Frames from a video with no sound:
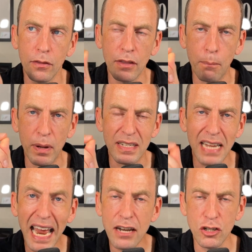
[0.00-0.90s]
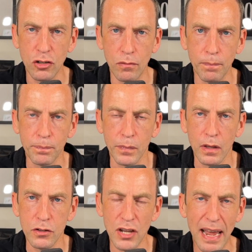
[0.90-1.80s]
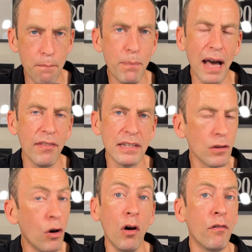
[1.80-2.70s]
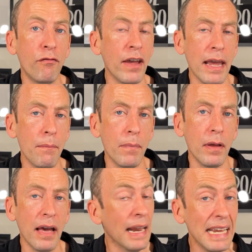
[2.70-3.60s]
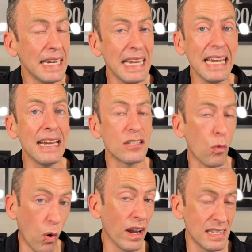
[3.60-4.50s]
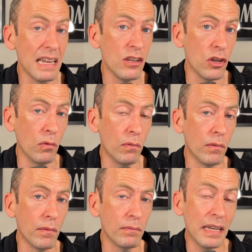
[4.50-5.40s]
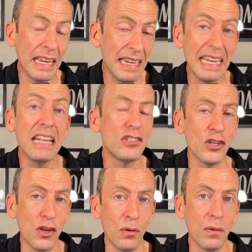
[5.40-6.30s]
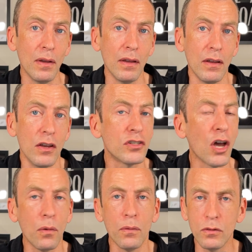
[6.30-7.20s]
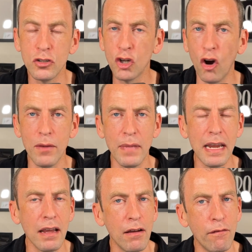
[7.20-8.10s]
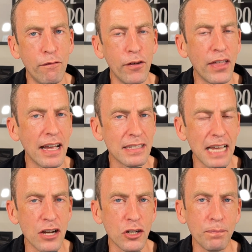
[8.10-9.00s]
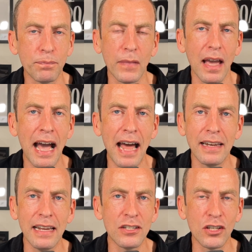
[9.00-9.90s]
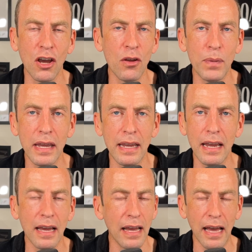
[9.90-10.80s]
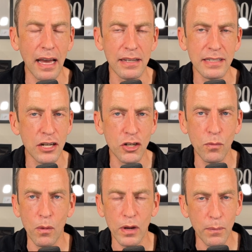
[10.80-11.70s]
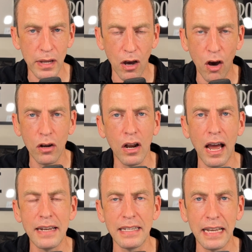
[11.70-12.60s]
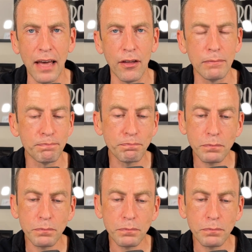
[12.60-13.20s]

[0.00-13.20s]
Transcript: the potential to impact this earth for him. And he needs what is in you. He needs you. So join me for that session. And it's going to be a session where we're going to be online together